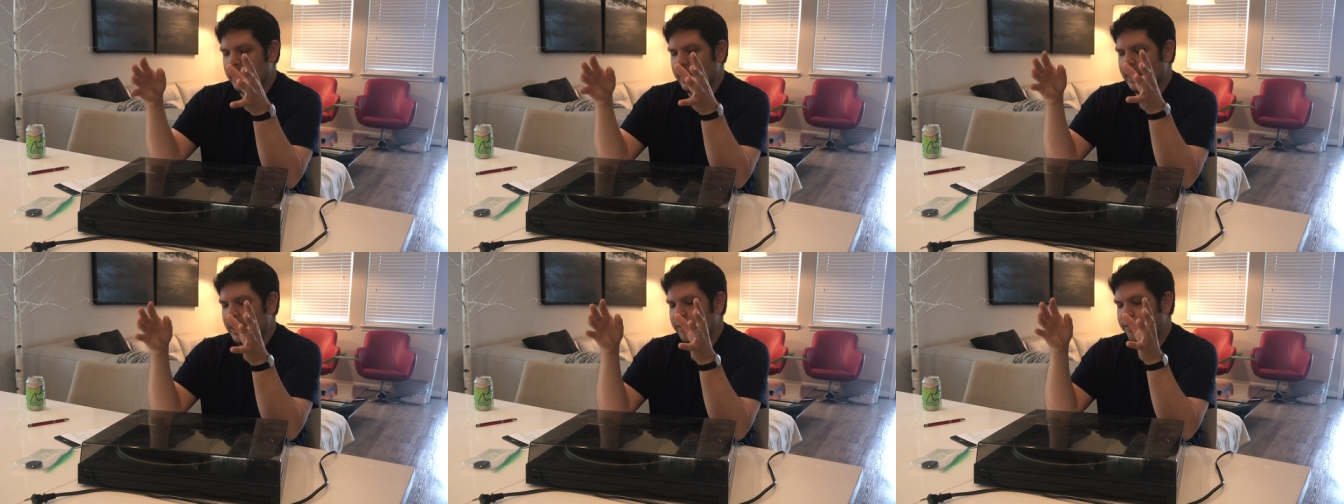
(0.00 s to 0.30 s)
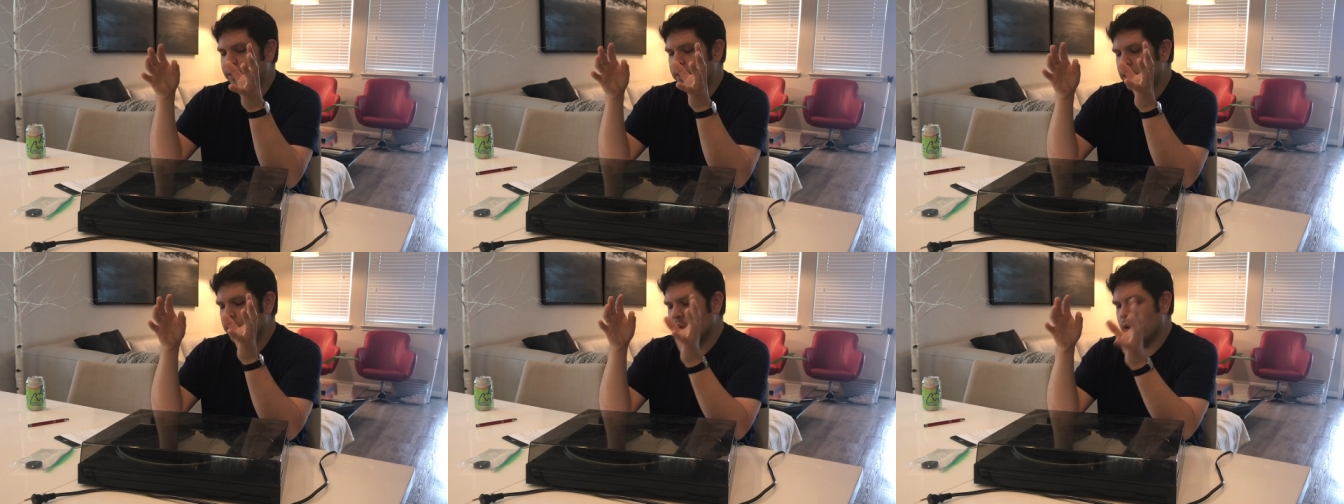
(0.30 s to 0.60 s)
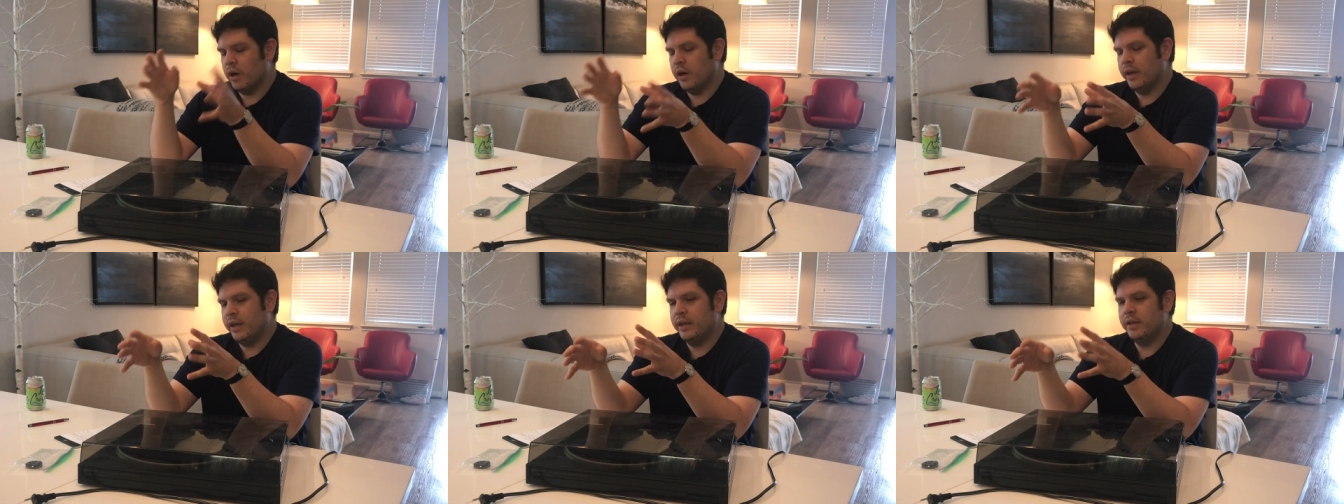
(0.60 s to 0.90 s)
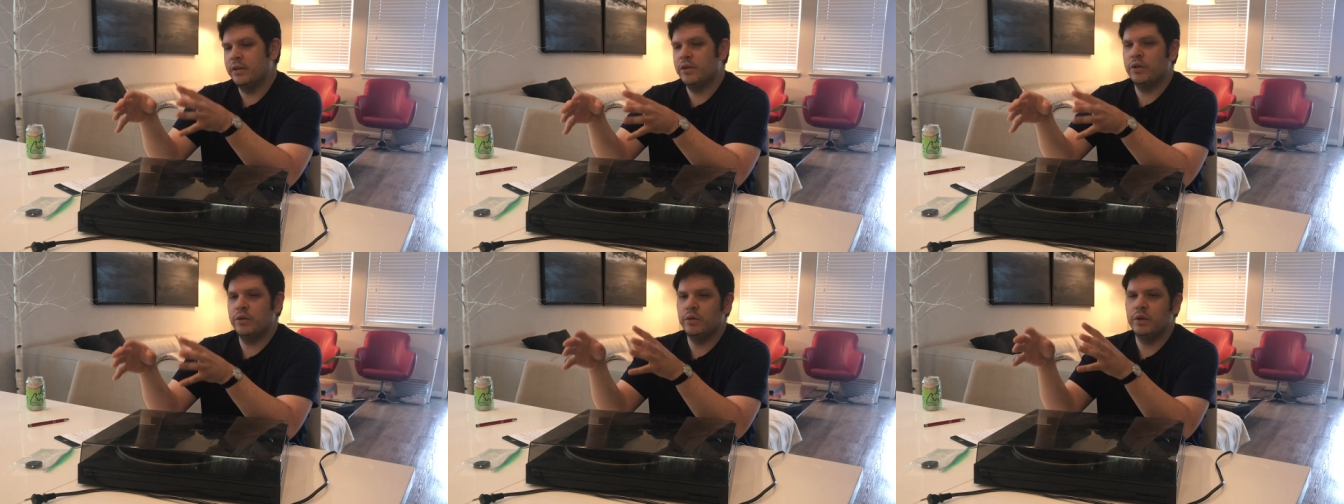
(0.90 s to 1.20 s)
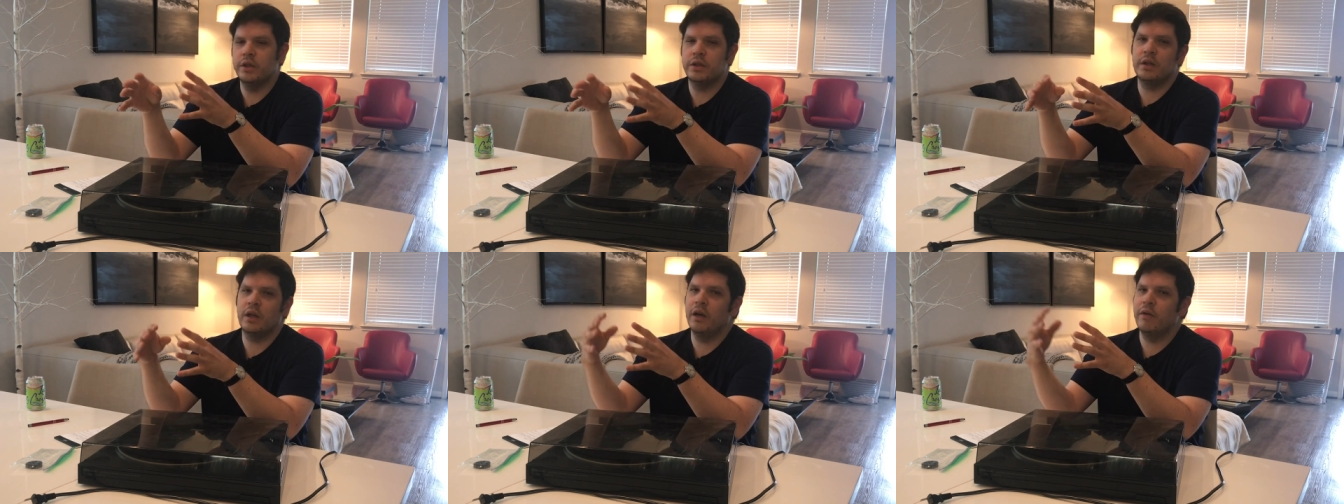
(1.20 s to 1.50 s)
if you are into
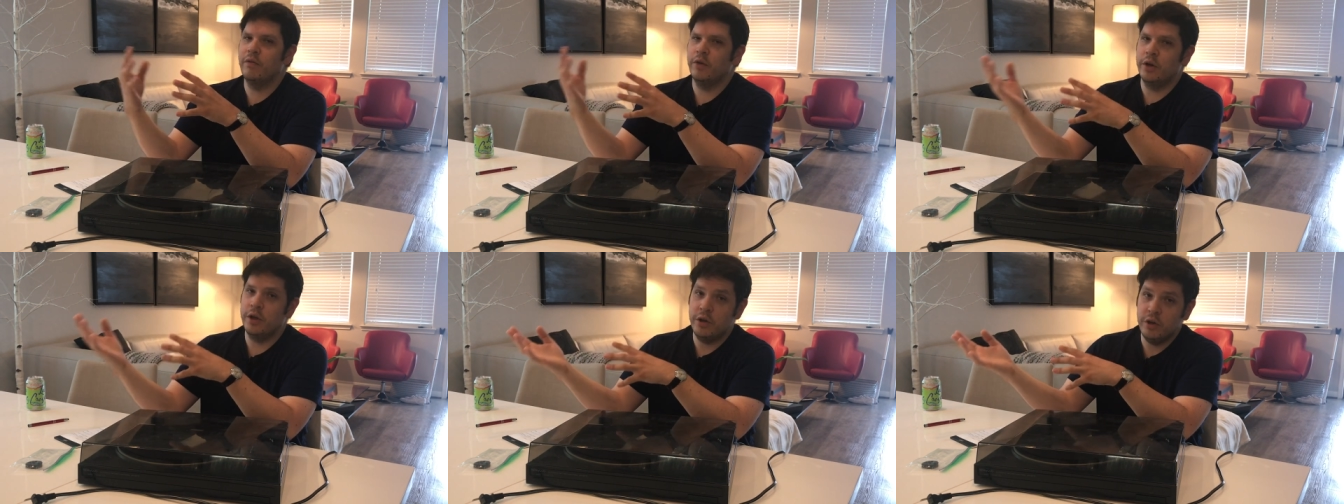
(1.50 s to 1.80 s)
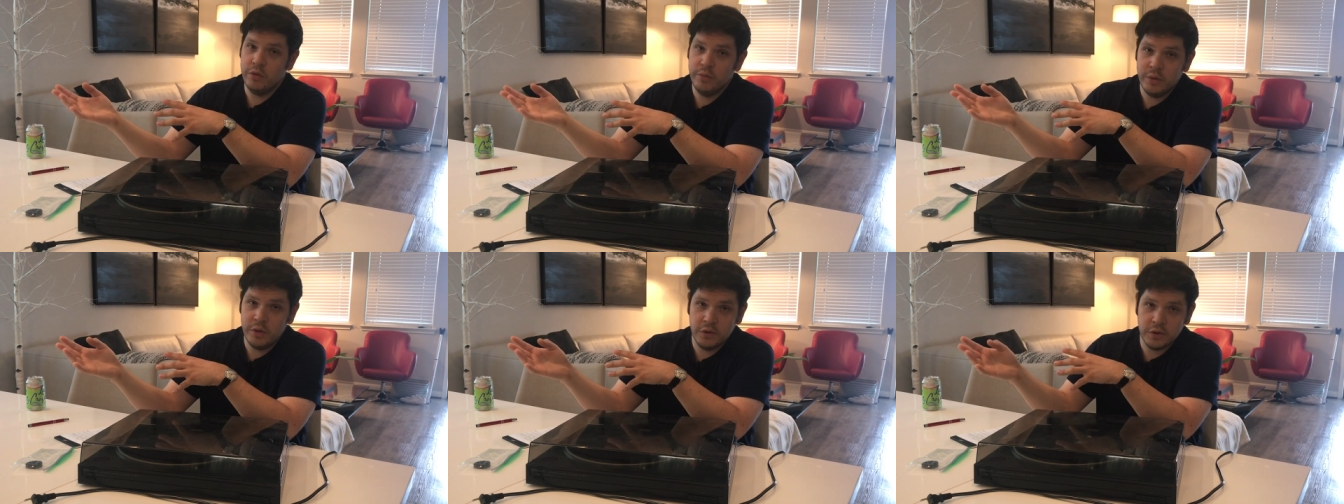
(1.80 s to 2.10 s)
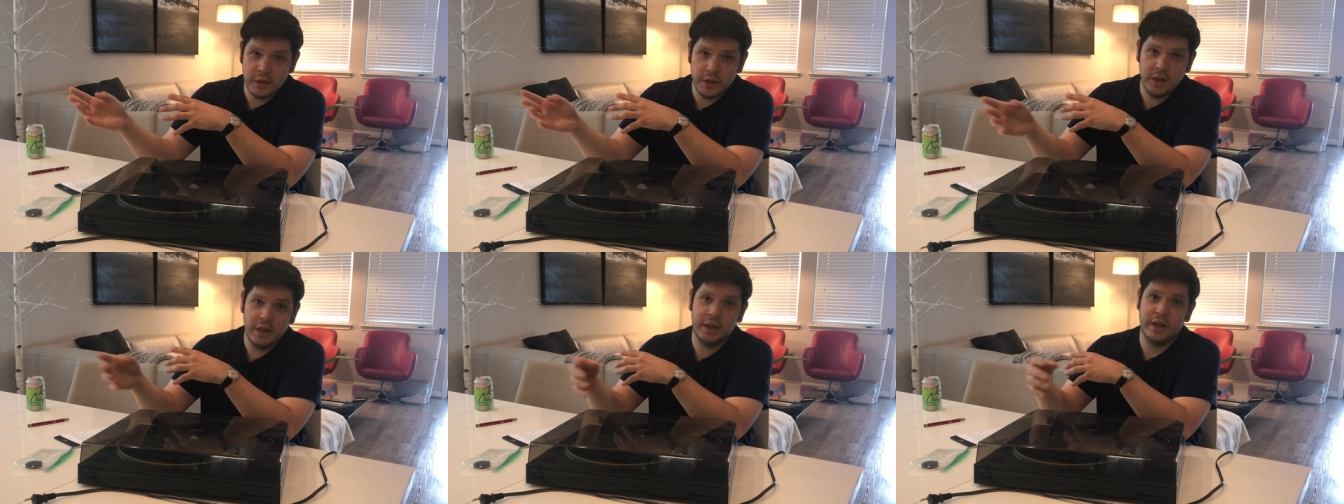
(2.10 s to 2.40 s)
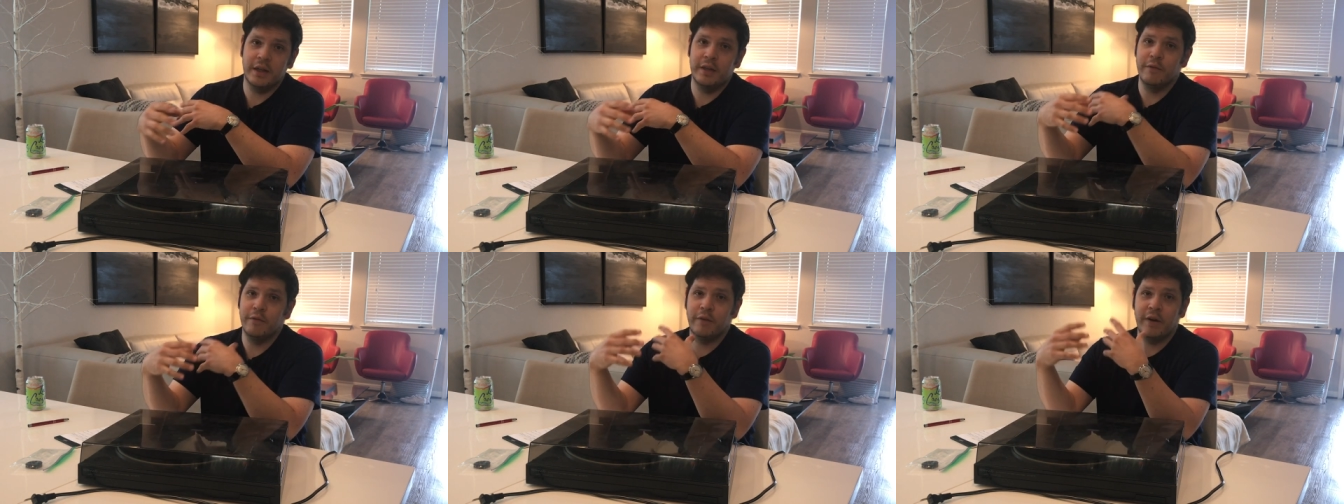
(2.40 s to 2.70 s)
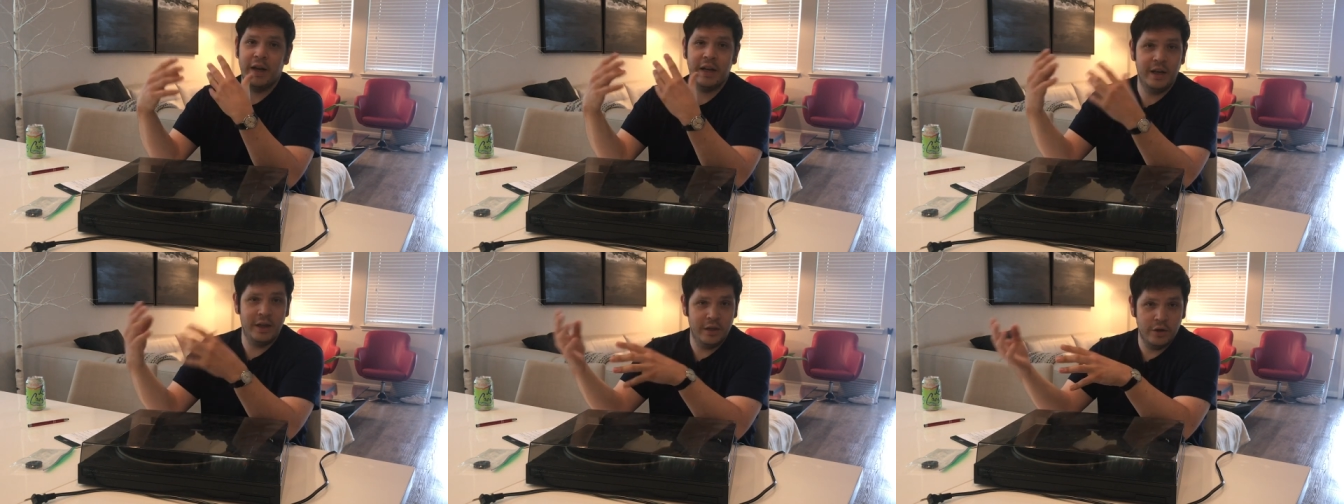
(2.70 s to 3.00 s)
discovering new music and
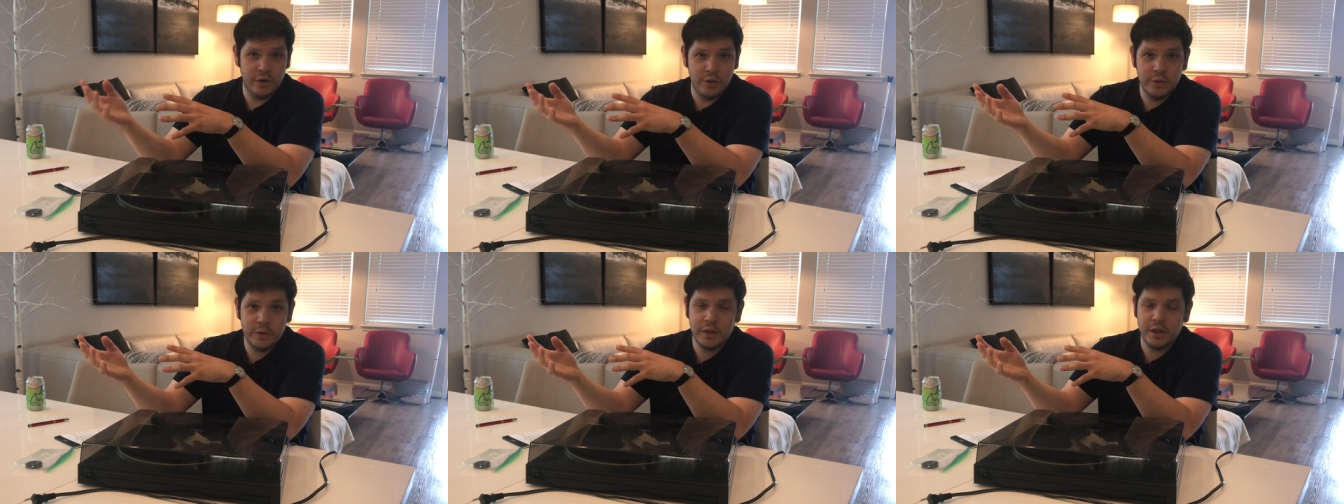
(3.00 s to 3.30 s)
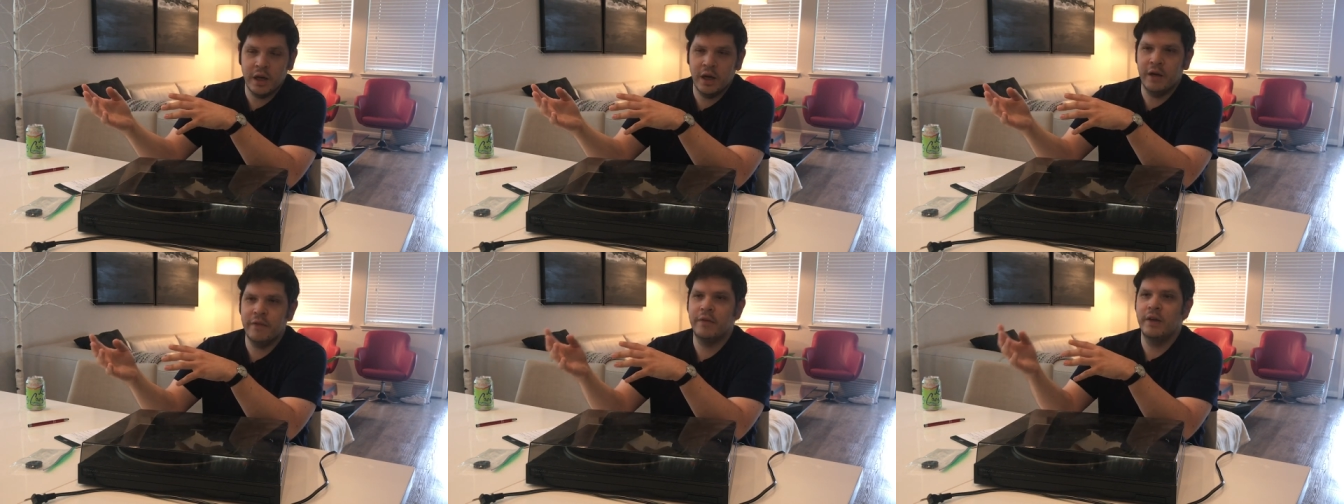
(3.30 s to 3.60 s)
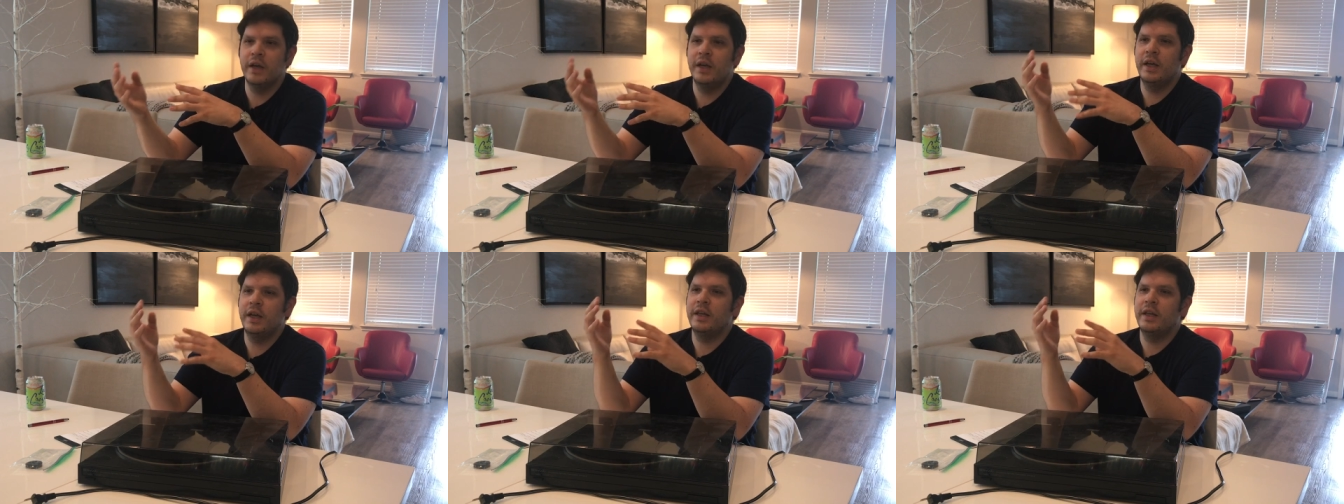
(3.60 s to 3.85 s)
finding new stuff,